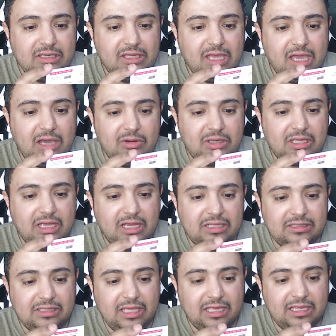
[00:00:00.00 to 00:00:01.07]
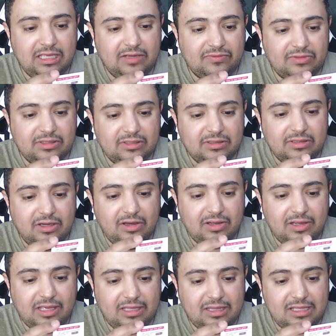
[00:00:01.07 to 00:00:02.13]
how to get a gift.
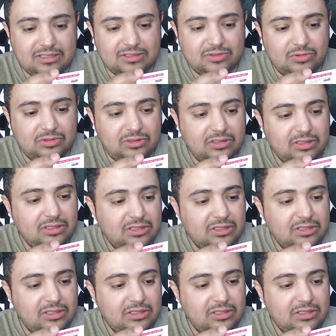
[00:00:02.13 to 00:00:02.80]
Okay, that's cool.